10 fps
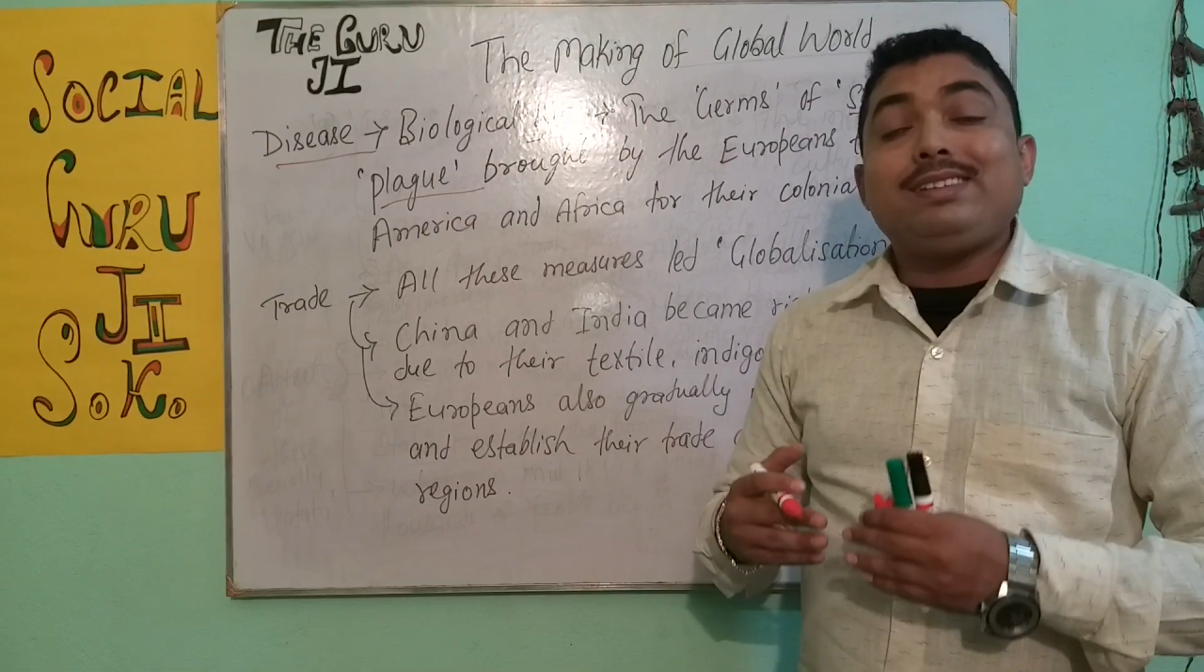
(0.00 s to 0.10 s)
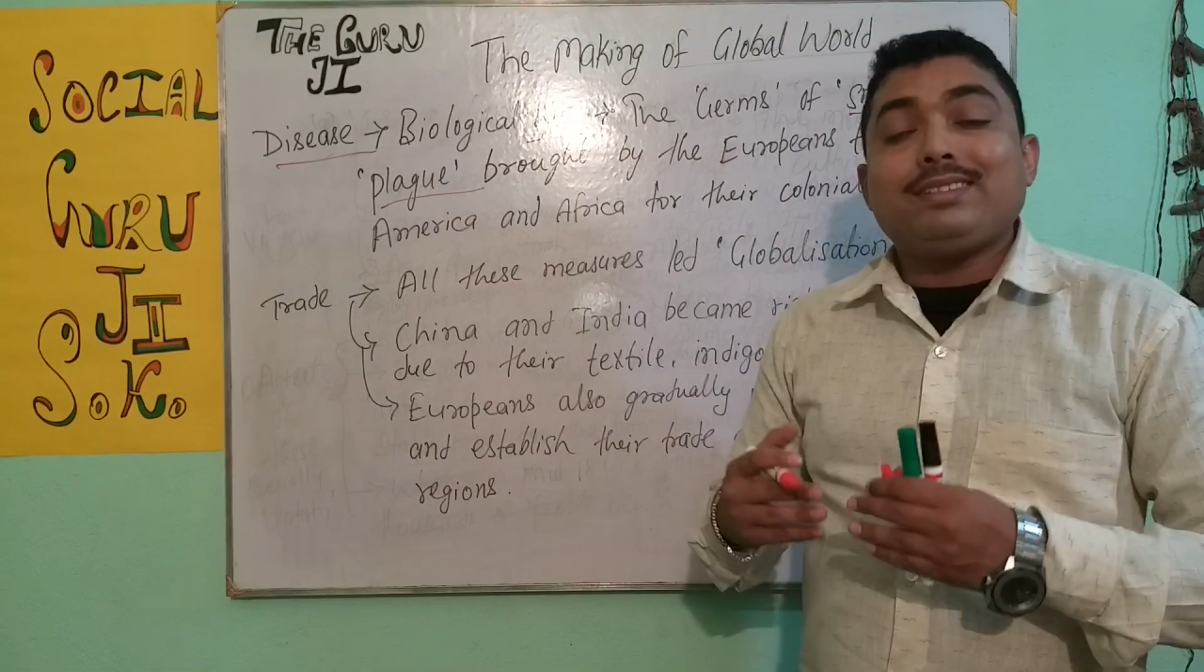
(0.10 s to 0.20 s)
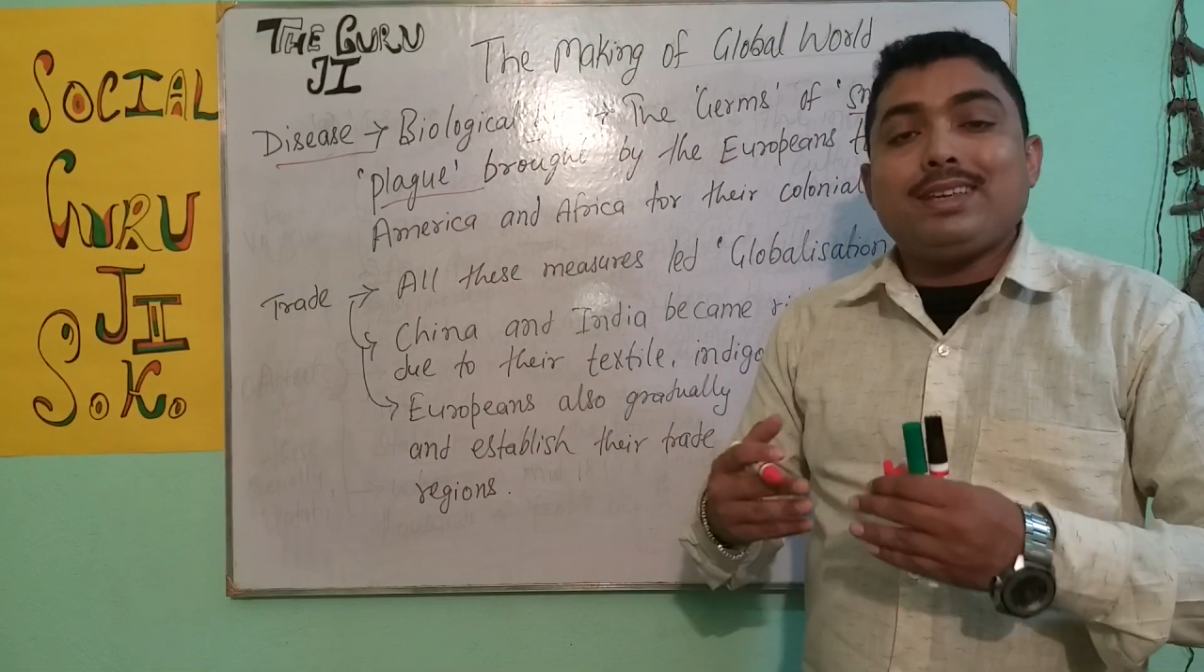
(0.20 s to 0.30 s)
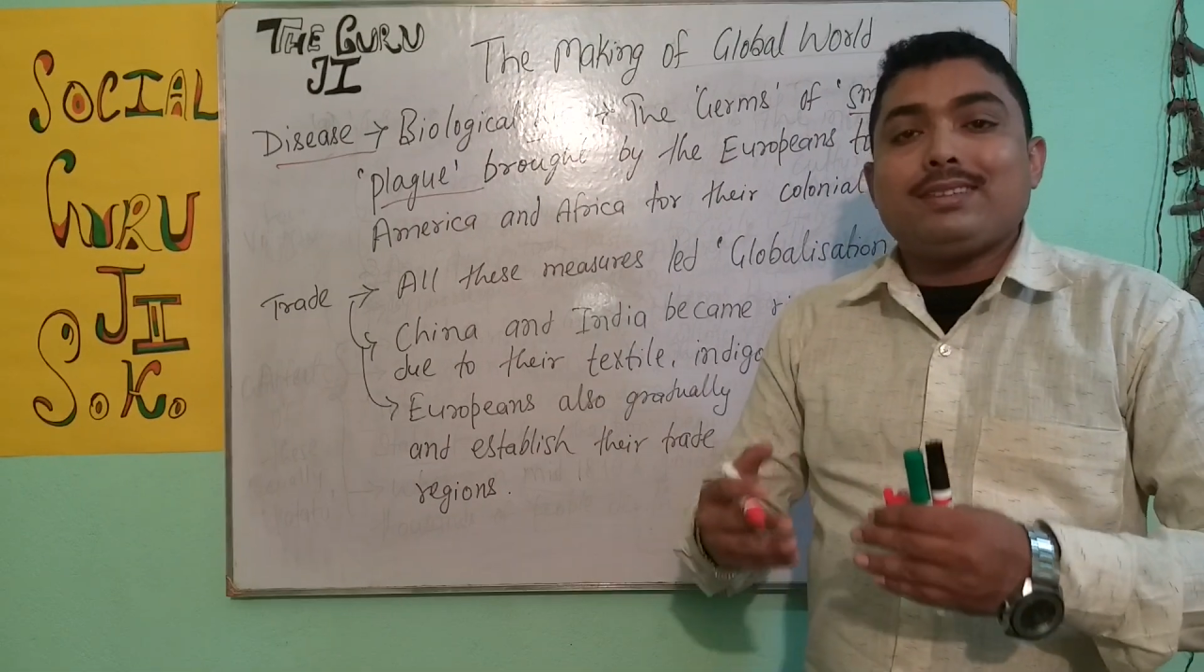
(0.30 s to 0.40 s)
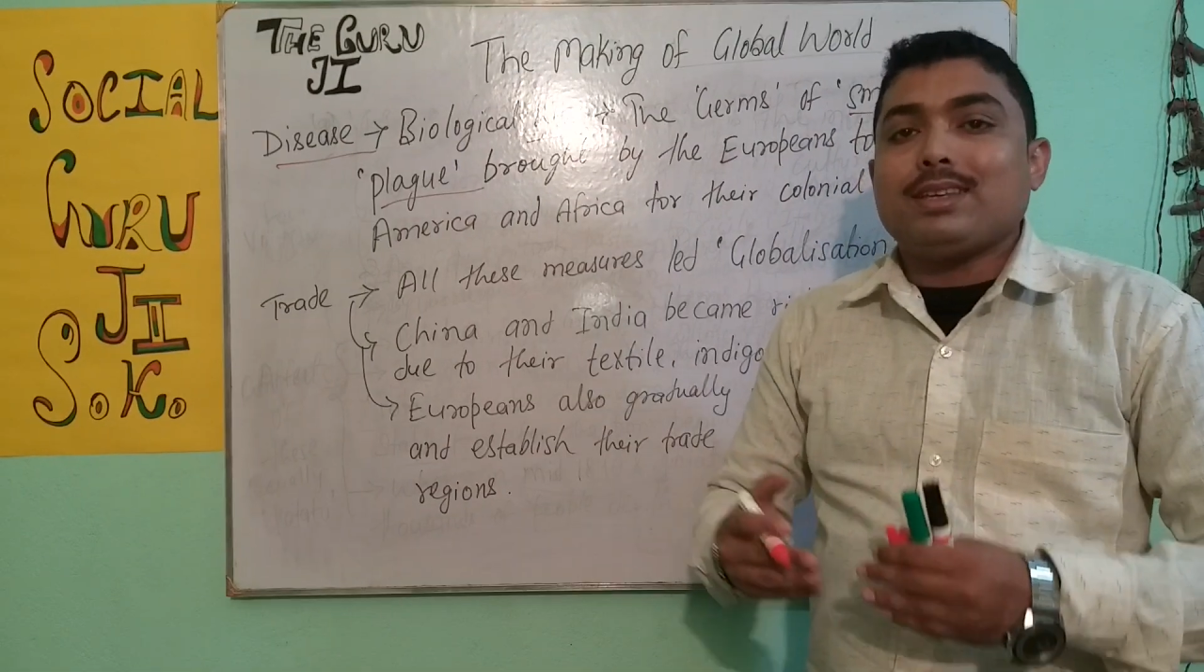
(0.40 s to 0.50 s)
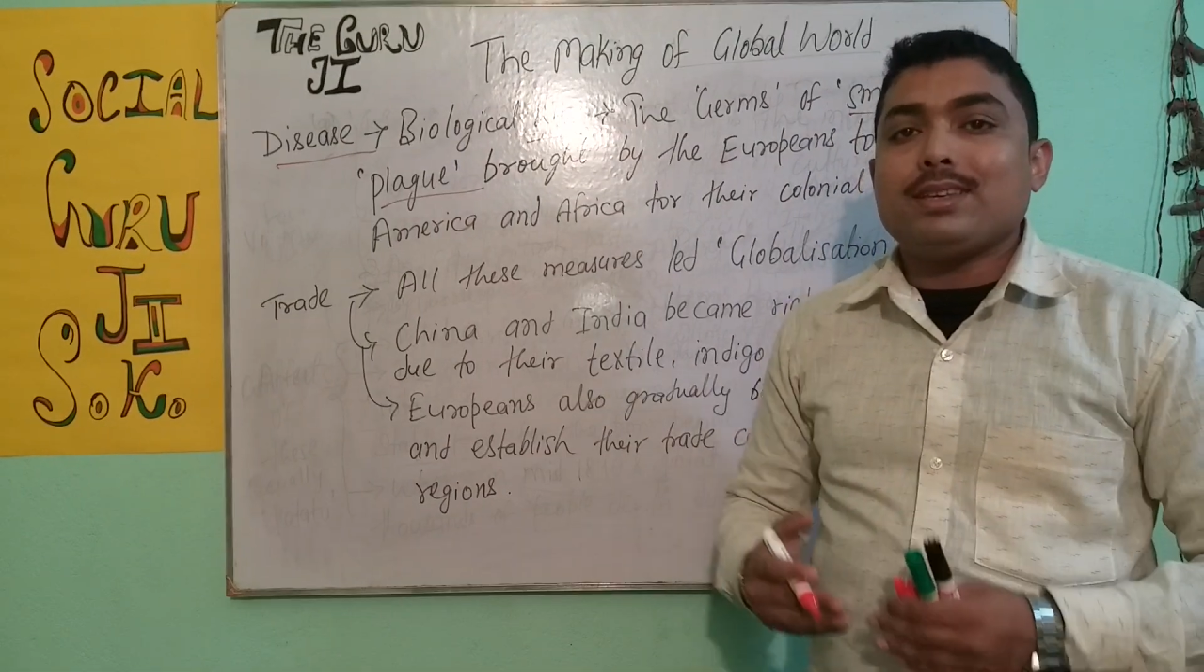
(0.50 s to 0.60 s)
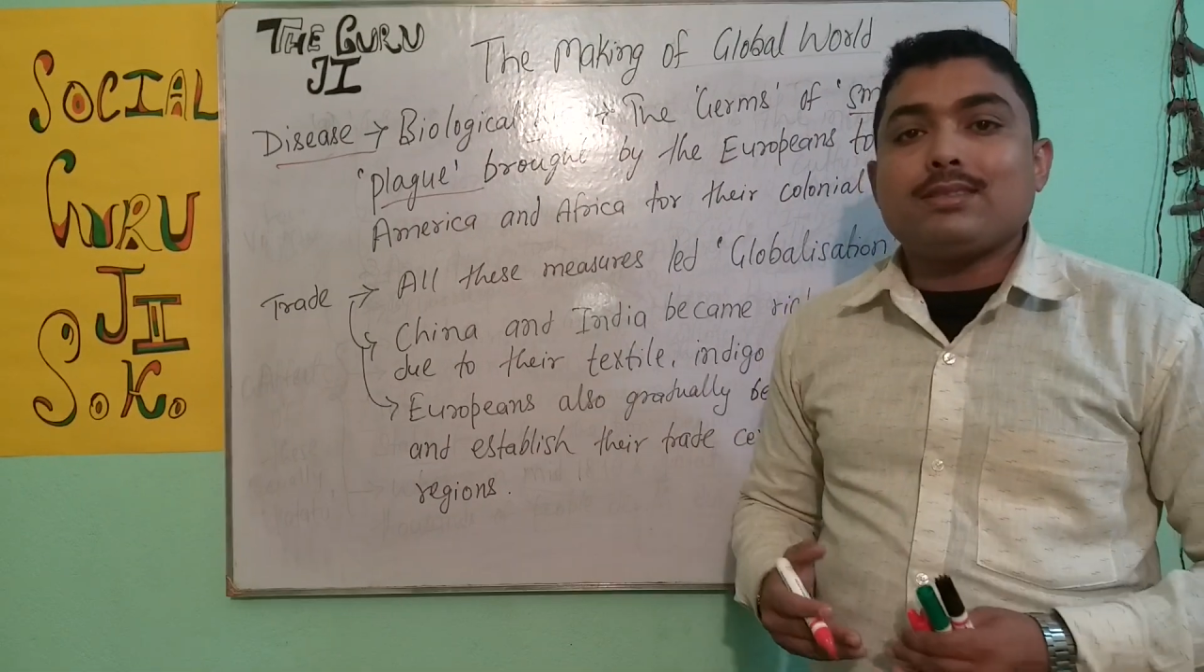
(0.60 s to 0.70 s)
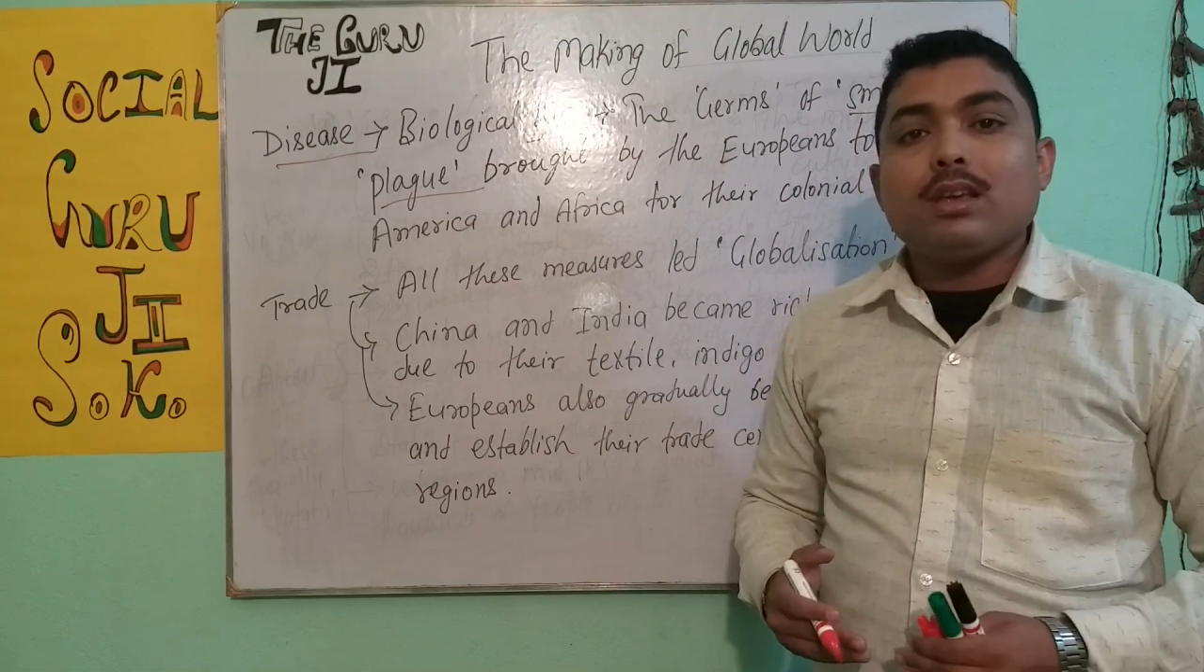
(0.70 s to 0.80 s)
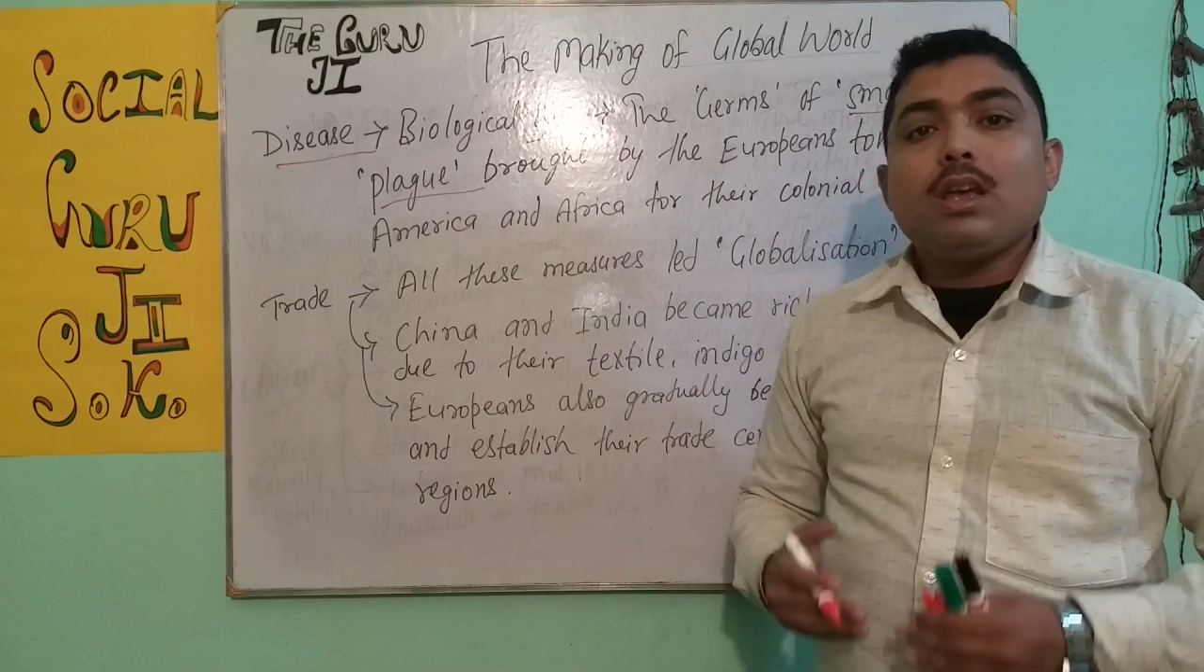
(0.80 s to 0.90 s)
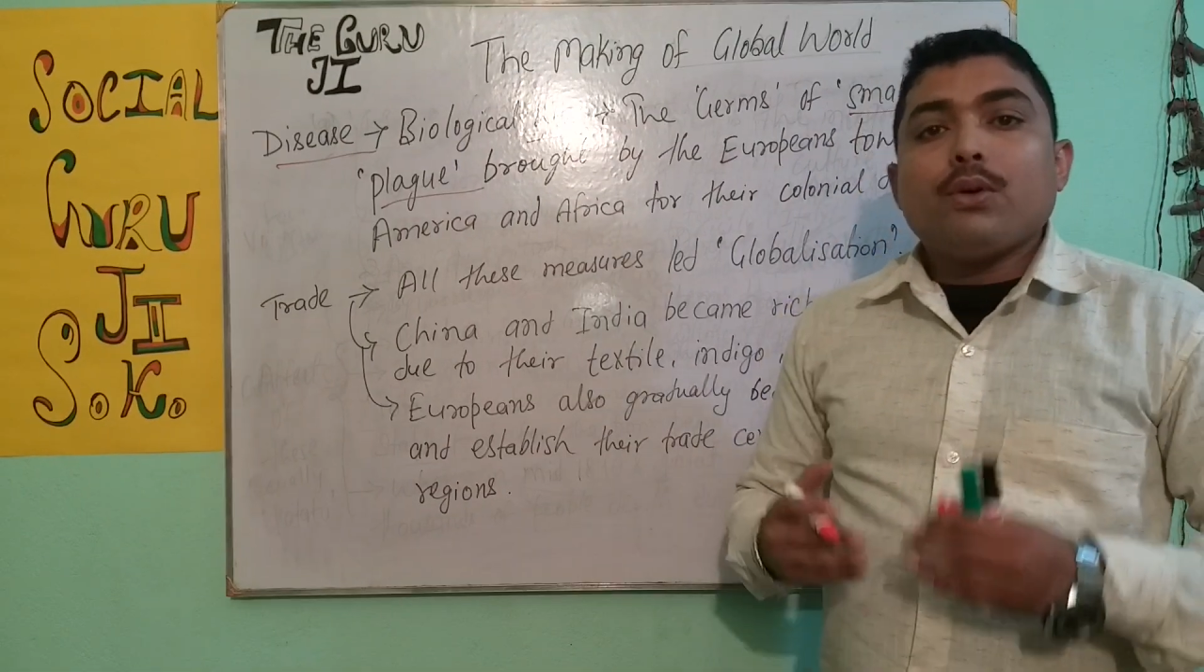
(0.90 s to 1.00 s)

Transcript: diseases